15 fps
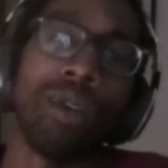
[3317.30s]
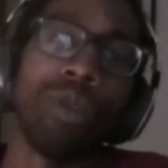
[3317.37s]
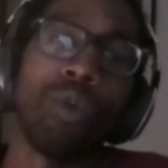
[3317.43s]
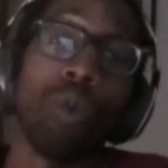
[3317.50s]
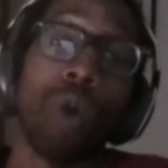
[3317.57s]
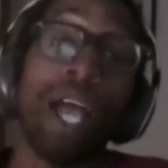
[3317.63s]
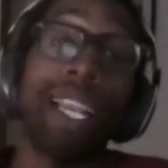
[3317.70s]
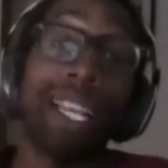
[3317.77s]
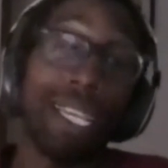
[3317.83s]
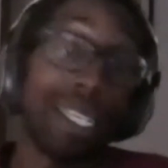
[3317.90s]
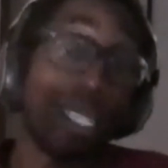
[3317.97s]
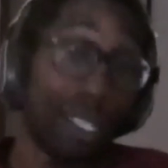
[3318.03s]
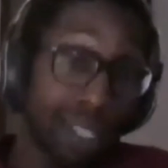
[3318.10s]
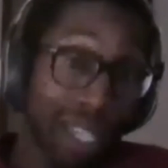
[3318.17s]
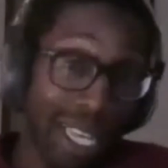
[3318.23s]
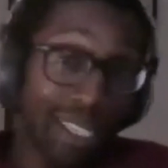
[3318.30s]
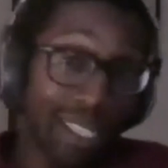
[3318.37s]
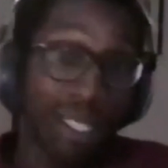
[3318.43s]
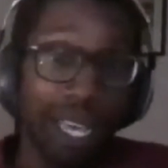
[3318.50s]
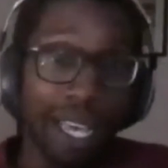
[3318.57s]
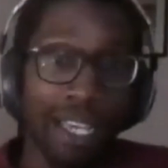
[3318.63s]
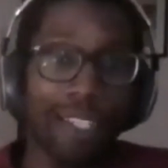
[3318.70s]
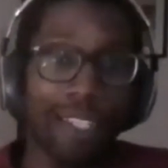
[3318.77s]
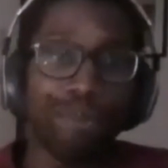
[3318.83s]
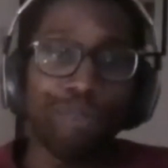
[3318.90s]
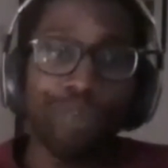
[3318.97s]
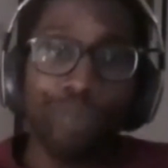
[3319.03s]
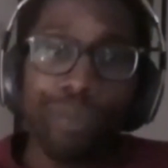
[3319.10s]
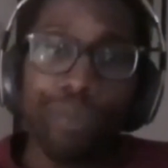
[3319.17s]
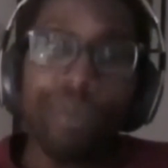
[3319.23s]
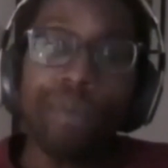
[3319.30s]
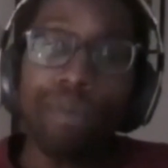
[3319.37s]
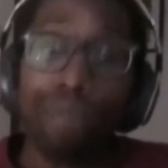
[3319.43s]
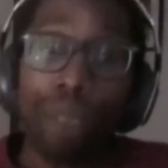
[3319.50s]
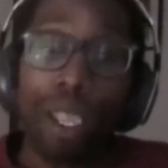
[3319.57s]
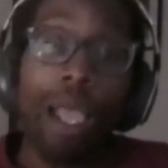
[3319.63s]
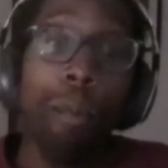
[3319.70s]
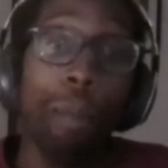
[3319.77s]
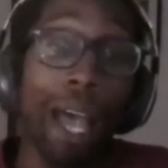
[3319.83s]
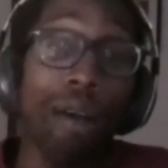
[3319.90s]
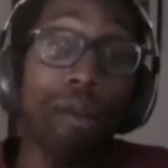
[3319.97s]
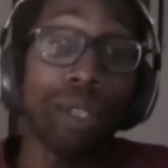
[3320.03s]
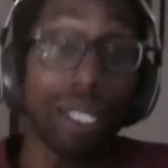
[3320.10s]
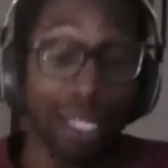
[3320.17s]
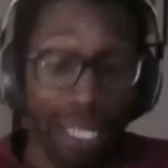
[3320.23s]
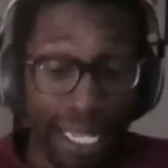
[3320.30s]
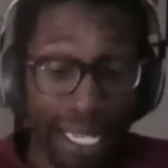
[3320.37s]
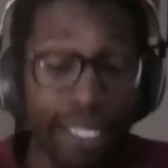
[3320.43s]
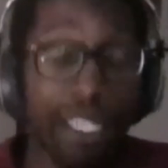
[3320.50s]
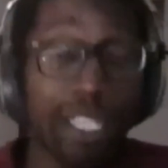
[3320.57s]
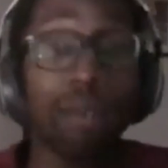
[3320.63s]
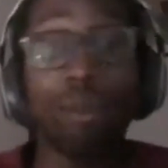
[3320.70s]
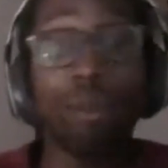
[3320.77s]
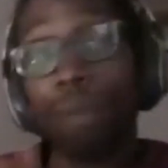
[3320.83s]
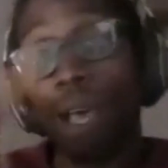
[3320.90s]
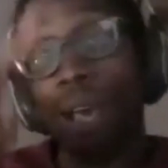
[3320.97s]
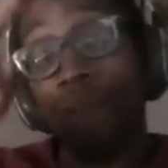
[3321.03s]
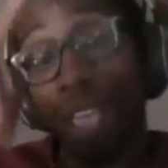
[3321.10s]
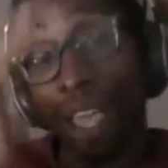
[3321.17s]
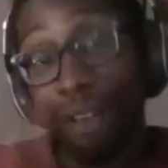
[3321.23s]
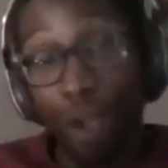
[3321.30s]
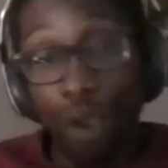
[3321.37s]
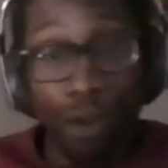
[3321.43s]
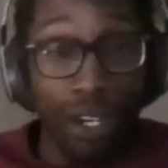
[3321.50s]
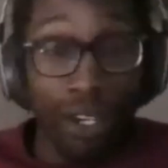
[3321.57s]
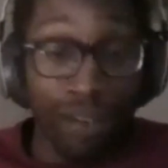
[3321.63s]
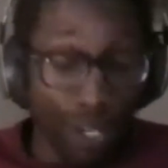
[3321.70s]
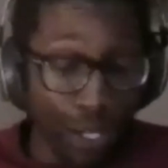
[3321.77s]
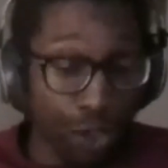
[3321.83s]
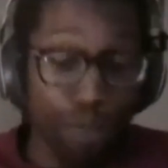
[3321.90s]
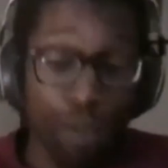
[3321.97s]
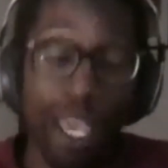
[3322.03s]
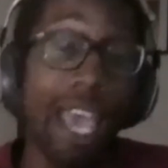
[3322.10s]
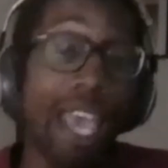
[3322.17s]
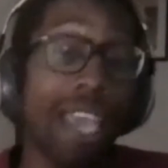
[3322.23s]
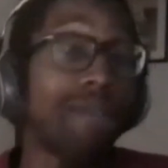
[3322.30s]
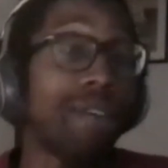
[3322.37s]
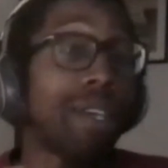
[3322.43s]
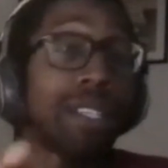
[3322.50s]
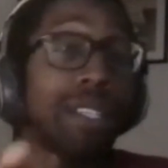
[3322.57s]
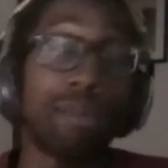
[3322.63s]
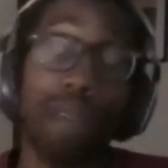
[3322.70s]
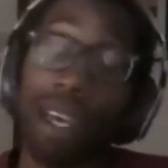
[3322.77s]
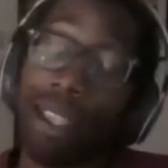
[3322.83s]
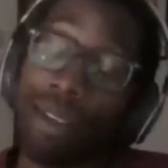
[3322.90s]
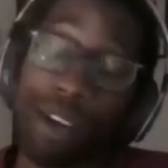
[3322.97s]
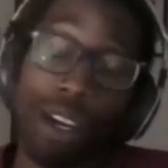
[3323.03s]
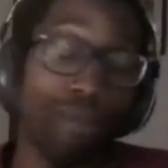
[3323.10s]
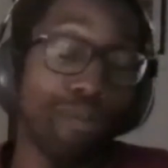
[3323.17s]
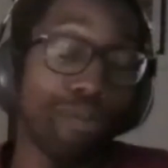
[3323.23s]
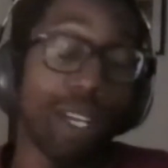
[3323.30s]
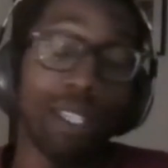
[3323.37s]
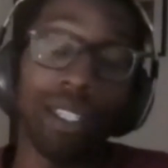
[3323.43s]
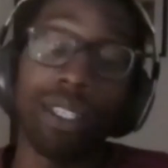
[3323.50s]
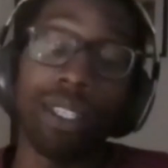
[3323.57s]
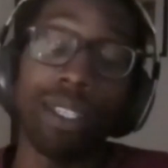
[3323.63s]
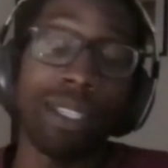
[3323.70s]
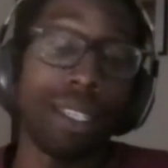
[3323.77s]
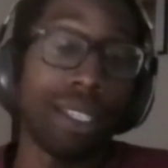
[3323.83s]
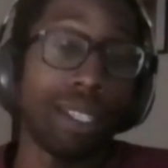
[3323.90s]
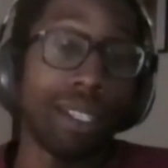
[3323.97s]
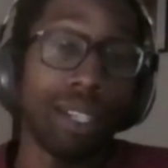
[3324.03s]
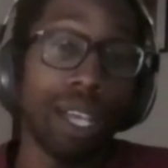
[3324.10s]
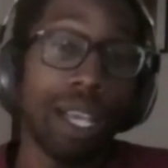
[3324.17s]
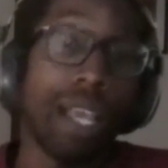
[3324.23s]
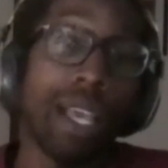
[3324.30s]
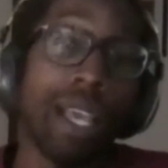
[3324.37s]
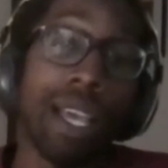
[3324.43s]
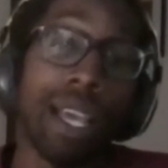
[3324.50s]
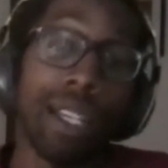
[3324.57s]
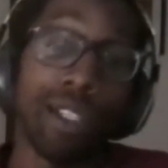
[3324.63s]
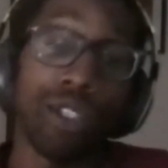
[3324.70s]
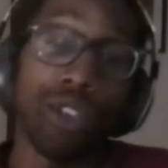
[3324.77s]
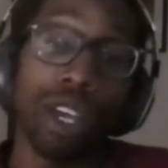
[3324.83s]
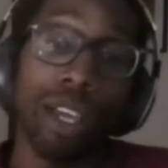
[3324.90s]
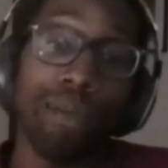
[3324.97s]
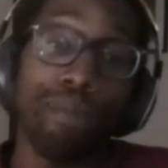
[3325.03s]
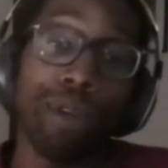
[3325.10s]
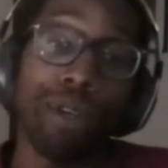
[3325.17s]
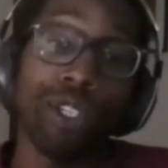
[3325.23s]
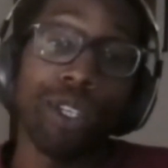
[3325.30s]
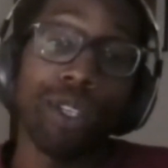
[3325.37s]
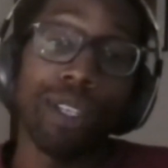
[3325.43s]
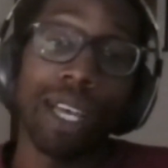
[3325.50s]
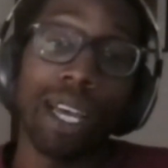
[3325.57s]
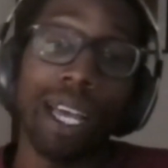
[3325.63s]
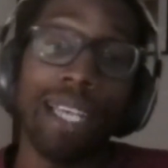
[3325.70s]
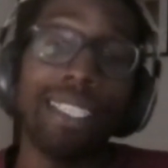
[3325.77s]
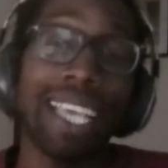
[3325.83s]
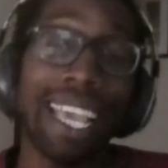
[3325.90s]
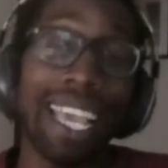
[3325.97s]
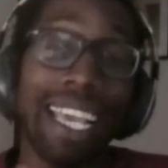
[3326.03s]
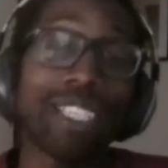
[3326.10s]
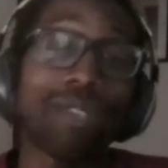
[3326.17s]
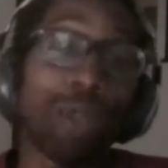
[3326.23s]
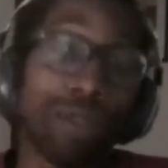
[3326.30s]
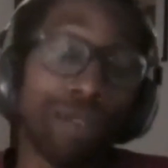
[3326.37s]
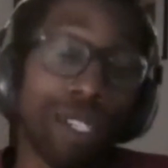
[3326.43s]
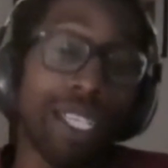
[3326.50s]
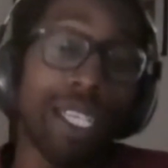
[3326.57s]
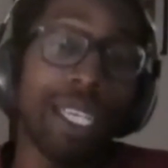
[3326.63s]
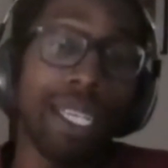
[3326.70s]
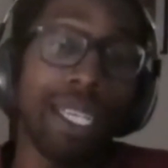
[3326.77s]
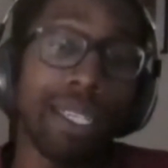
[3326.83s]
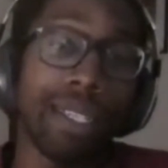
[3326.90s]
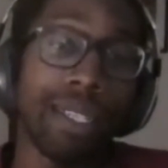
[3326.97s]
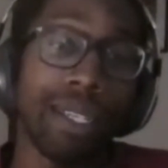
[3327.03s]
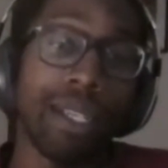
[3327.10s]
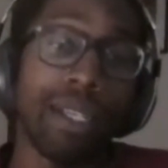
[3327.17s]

white leaders, let's say, about the system, about their own individual behaviors, about their own prejudices, and try and push on that. As it is, we've seen